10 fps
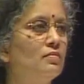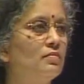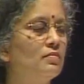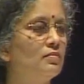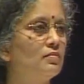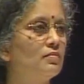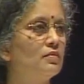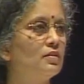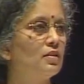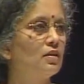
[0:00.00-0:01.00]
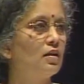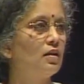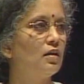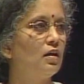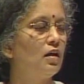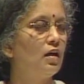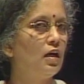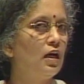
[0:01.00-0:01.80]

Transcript: (silence)